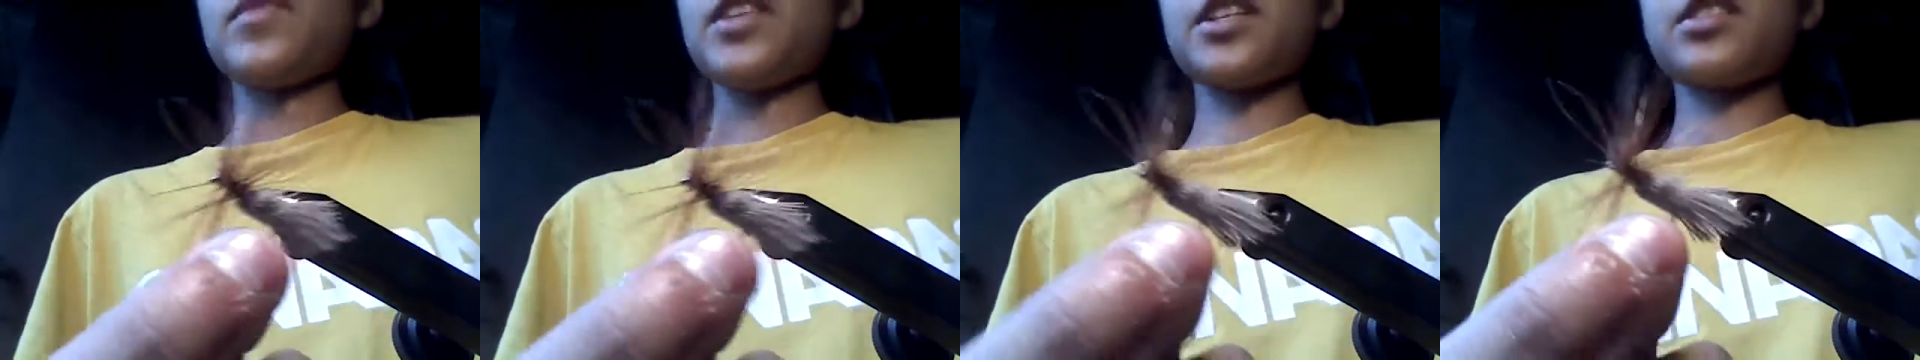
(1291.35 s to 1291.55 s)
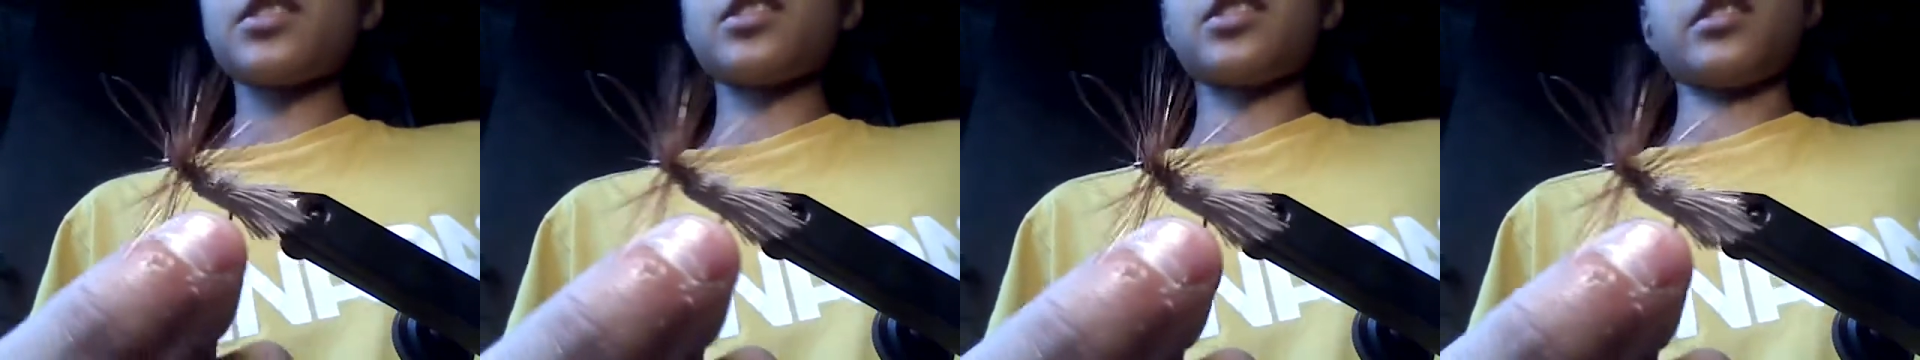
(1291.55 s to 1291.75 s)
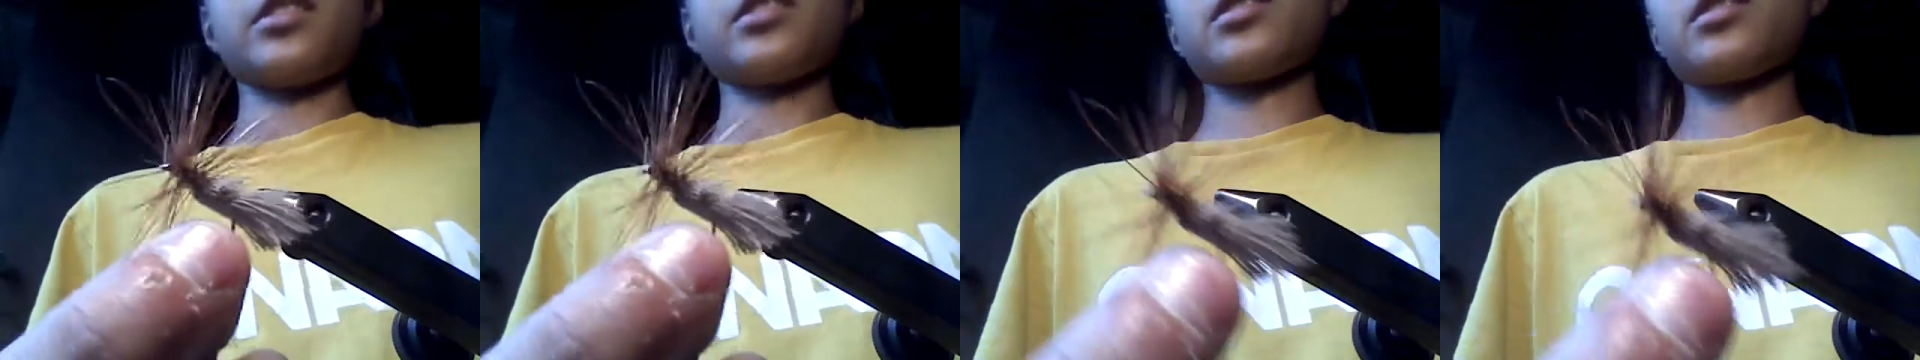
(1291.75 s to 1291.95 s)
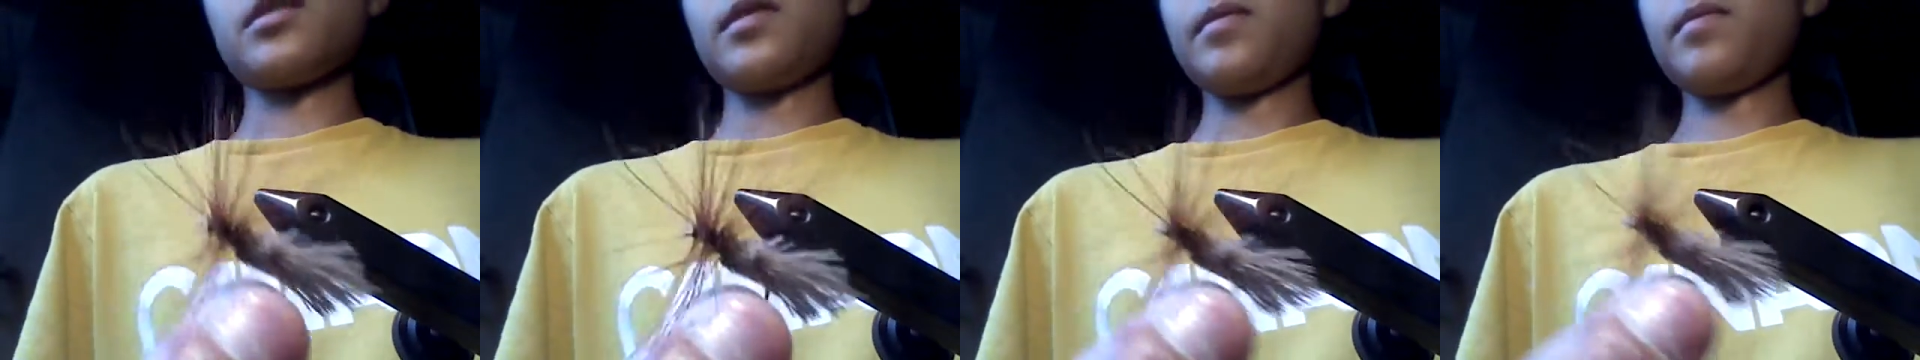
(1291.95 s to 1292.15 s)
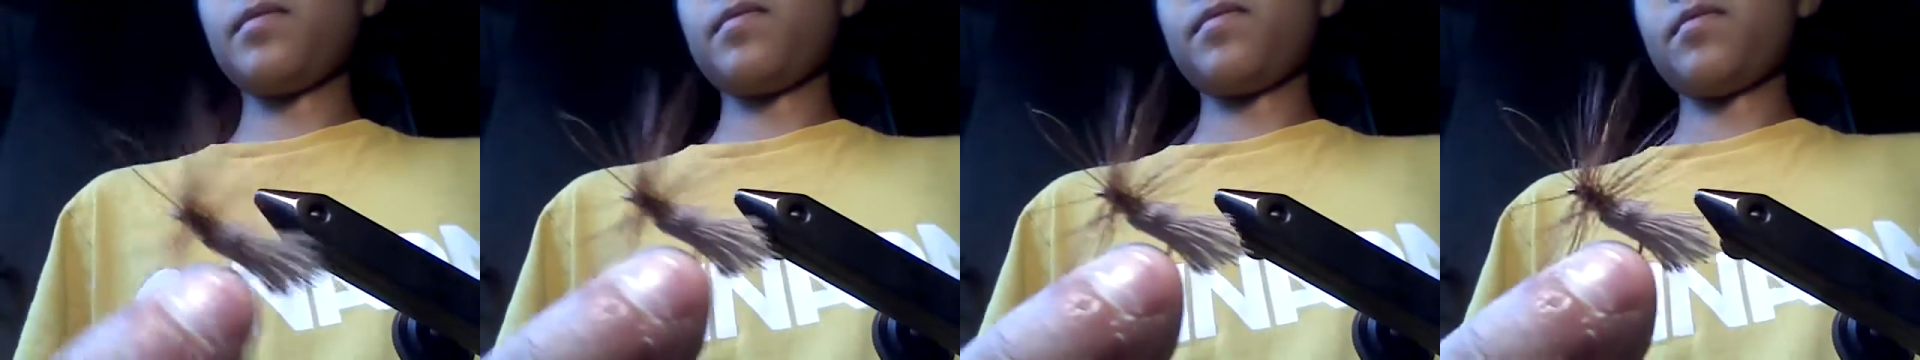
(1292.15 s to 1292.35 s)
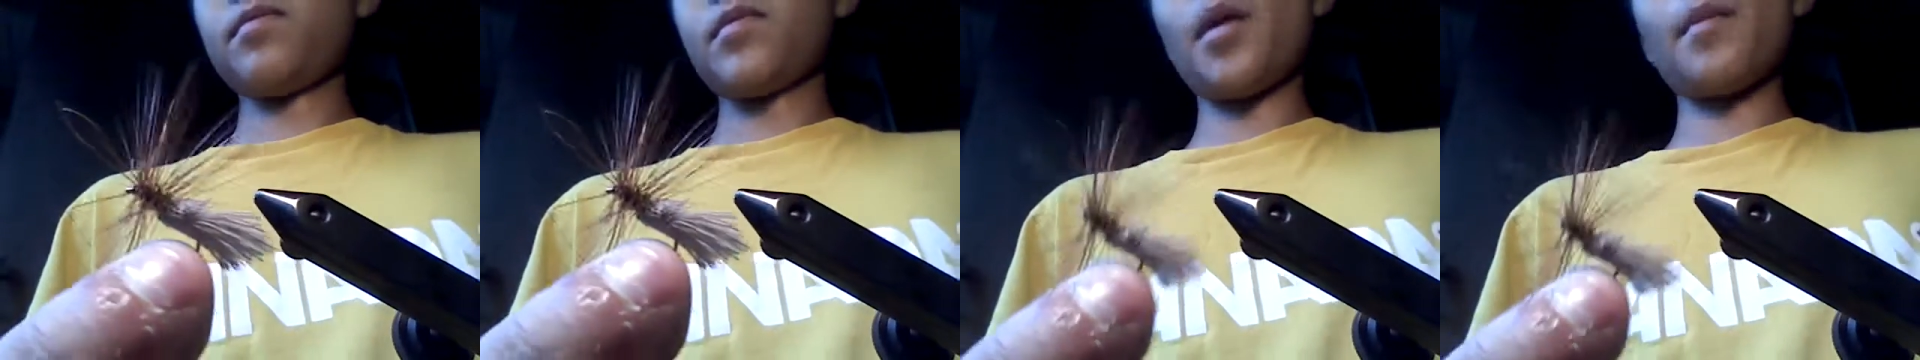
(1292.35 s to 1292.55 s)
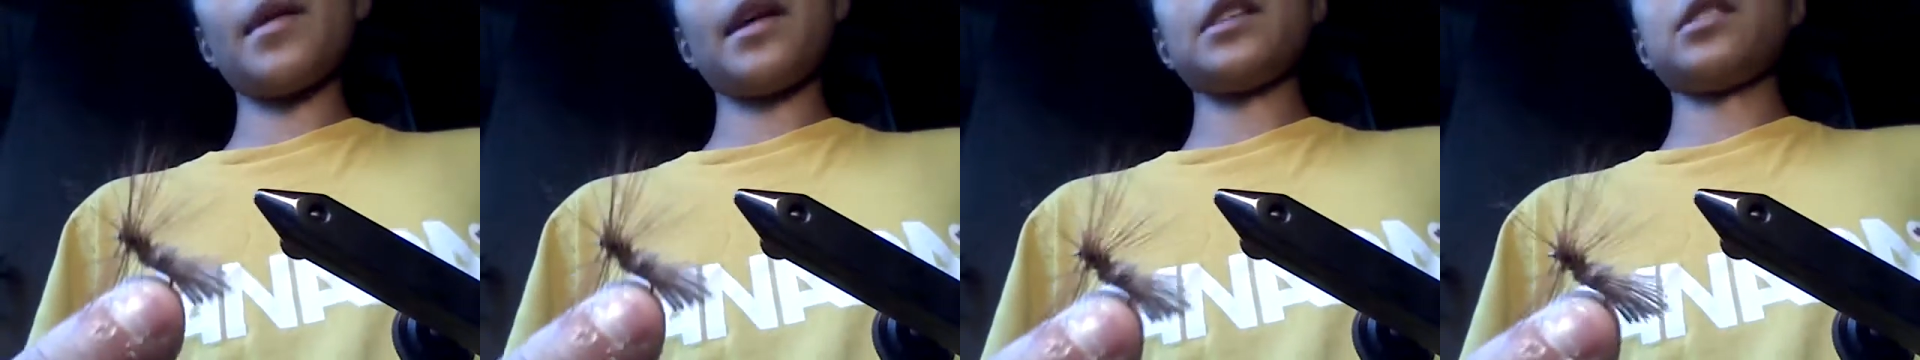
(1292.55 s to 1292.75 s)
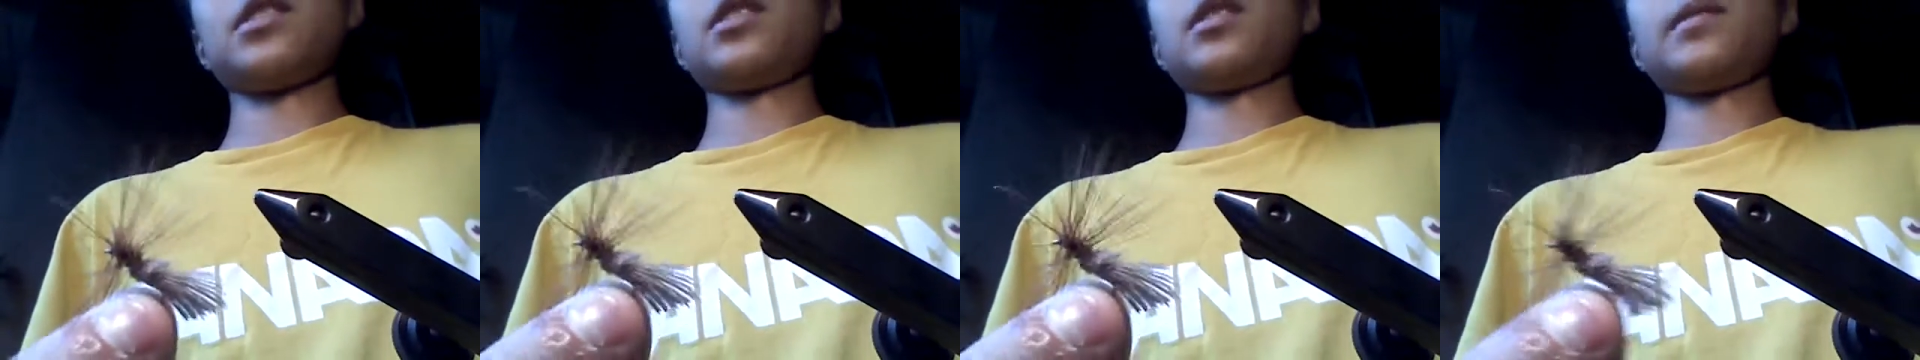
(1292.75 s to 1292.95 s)
it's just
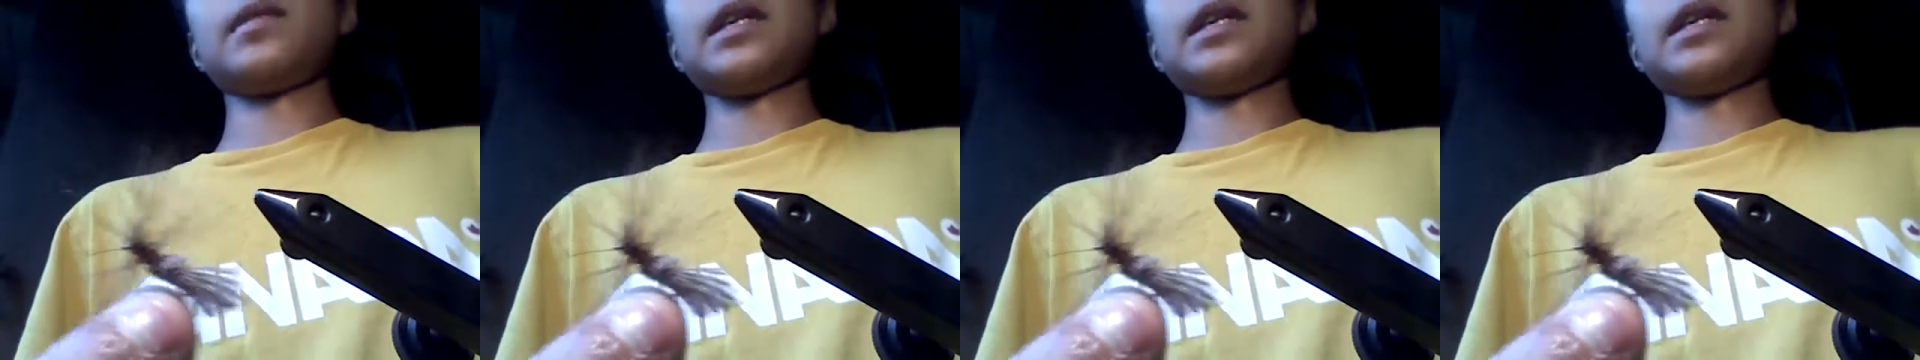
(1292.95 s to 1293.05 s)
amazing.